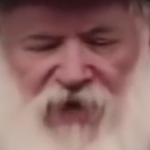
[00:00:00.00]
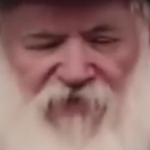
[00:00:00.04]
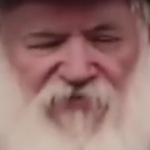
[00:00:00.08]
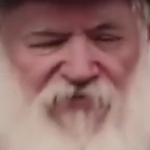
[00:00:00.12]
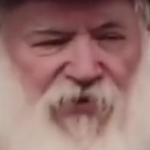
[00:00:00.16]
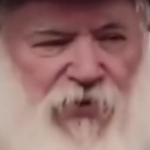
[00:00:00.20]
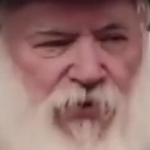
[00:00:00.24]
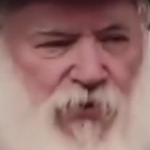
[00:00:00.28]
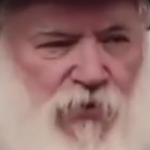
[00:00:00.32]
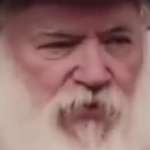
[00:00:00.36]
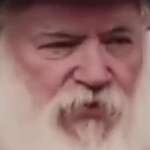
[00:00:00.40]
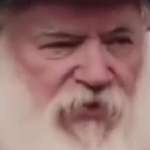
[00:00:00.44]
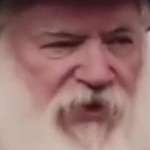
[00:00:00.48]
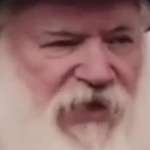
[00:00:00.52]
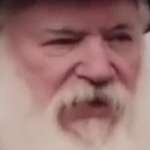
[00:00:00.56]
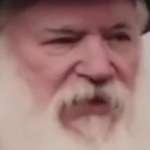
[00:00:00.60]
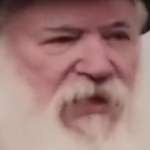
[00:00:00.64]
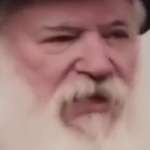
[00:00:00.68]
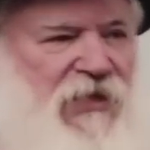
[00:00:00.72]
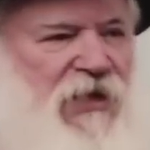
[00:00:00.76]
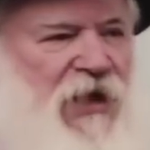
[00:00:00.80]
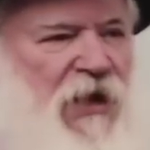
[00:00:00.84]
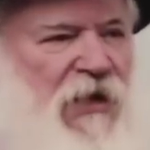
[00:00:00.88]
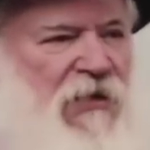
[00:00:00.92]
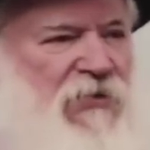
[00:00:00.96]
If you
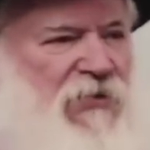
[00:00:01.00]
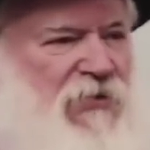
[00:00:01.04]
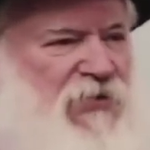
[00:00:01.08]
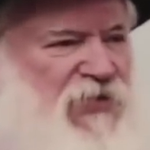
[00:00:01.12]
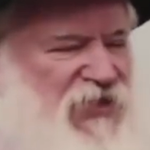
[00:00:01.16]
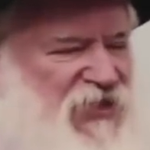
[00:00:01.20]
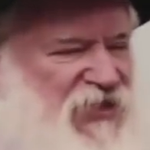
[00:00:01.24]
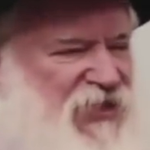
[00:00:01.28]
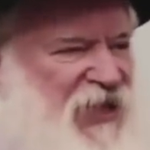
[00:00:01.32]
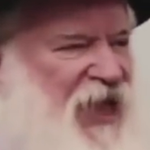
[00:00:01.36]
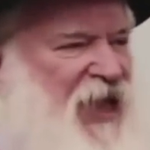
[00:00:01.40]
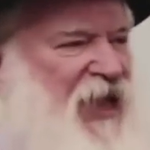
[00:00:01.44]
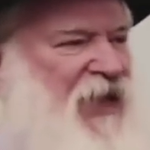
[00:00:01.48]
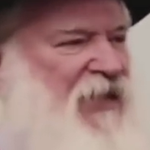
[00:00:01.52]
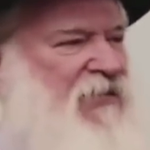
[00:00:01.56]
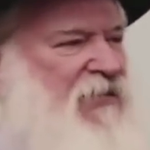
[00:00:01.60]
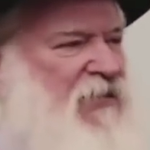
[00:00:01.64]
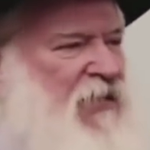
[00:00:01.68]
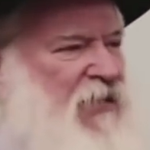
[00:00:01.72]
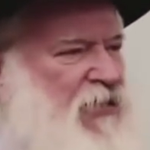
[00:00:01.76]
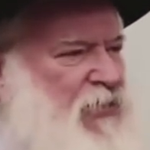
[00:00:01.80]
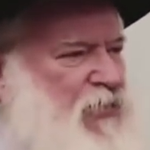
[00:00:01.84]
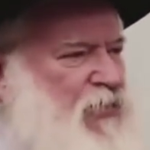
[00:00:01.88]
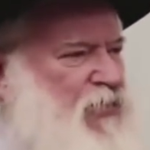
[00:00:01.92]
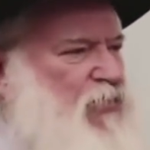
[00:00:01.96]
really
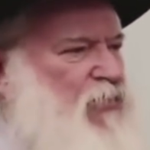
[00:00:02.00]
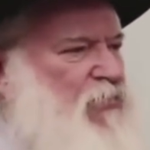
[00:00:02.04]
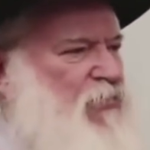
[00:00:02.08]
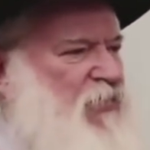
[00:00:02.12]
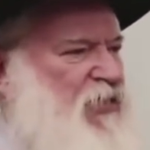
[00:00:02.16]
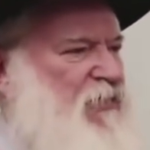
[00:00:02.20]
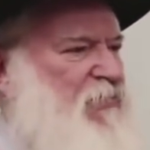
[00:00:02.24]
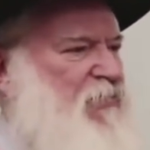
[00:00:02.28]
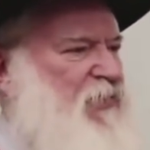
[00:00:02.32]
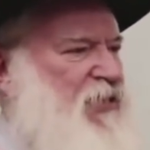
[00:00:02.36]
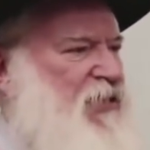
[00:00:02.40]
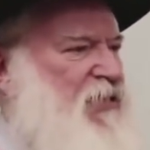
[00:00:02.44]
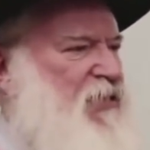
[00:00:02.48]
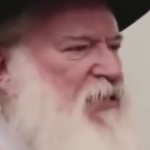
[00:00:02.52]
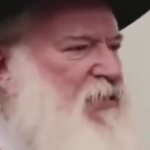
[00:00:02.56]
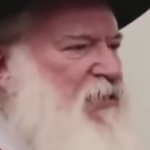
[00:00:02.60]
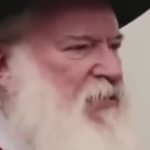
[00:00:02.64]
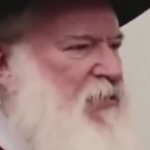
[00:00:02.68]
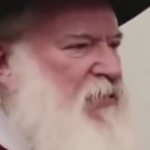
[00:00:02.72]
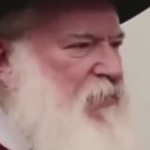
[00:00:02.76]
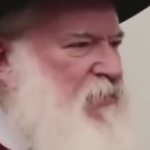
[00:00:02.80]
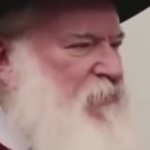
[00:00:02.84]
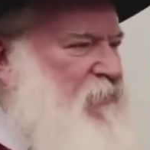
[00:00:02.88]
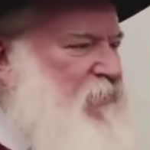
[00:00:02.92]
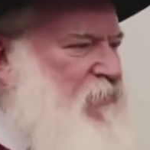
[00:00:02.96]
understand a human
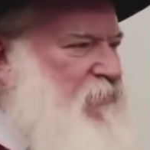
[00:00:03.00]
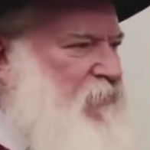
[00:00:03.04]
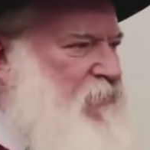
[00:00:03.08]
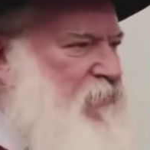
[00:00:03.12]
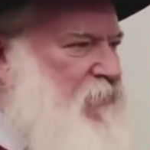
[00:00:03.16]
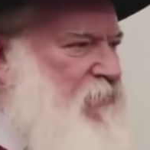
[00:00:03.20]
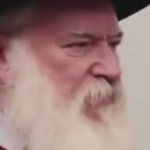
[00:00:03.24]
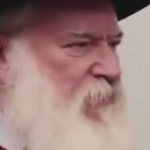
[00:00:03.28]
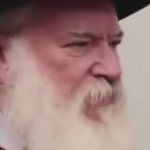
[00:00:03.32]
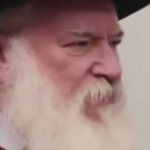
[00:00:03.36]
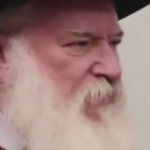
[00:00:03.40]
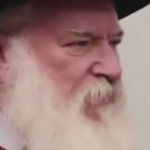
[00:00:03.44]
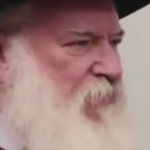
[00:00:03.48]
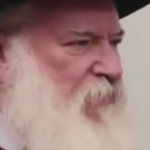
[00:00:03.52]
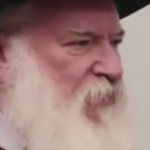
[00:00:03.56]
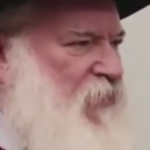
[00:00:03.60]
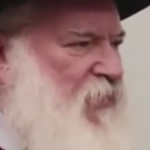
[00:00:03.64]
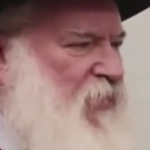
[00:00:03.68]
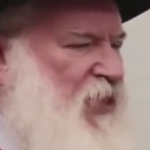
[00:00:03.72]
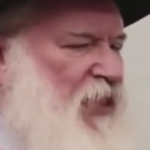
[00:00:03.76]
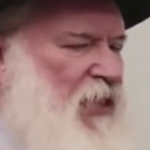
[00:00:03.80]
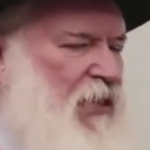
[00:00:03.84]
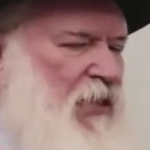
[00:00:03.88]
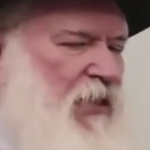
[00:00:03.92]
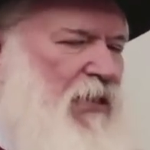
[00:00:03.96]
being,
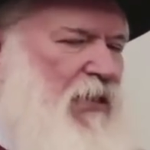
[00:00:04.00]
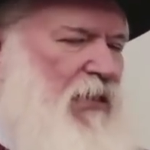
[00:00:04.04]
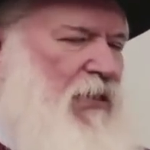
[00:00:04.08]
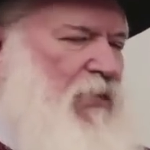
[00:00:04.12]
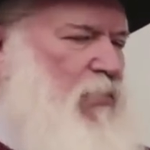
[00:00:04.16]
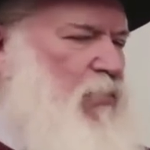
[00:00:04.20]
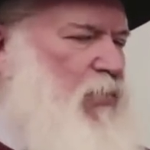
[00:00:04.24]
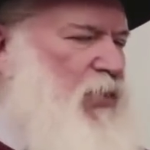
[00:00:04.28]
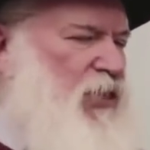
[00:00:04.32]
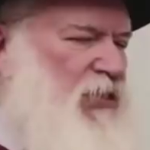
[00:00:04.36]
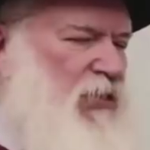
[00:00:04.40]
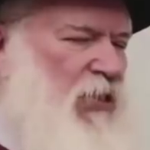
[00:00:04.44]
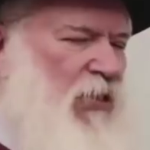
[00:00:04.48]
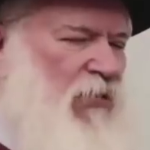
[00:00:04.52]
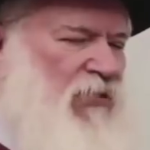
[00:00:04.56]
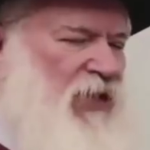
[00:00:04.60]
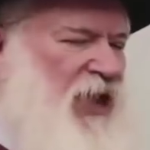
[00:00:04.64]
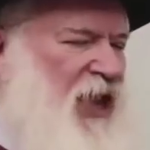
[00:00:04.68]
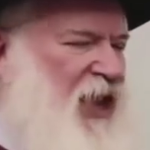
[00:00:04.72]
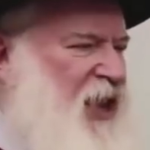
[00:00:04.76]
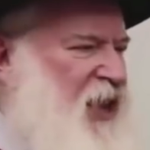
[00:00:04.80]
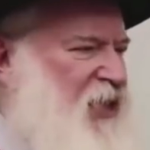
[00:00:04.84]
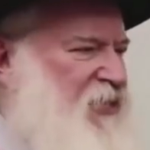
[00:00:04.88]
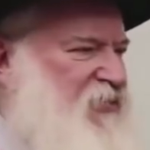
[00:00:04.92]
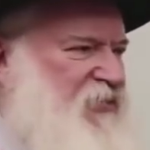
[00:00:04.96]
we don't
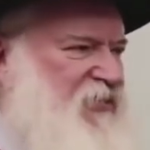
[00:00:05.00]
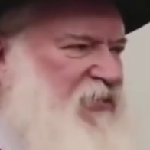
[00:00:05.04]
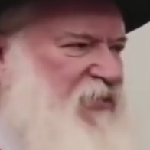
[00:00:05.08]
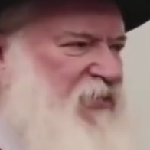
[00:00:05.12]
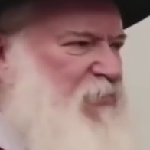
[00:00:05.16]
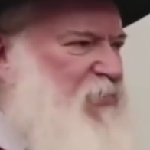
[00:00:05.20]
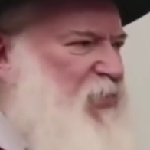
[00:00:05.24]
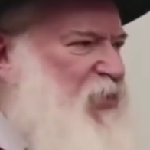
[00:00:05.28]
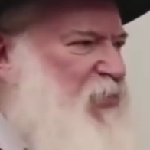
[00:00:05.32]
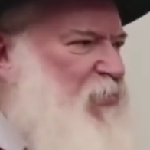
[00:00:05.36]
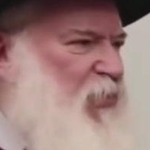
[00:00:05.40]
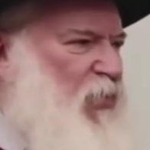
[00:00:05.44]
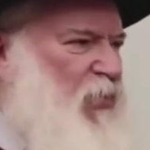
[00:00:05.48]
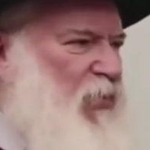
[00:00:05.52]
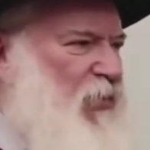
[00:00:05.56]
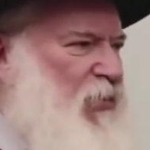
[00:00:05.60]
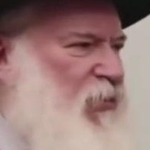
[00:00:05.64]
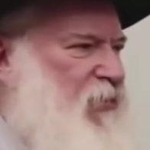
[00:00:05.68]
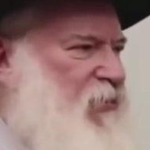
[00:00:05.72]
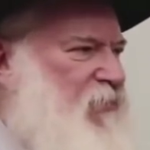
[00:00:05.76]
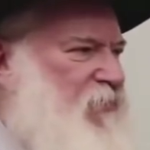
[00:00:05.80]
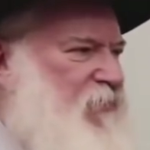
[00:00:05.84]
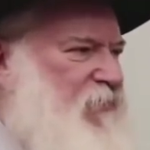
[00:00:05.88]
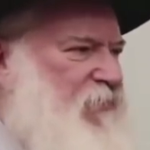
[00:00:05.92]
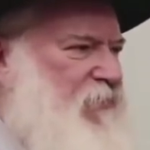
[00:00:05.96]
ask to be
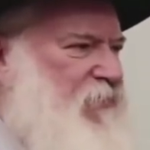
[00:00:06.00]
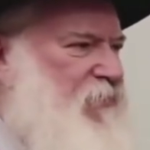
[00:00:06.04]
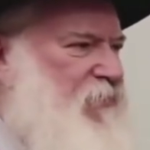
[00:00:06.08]
born.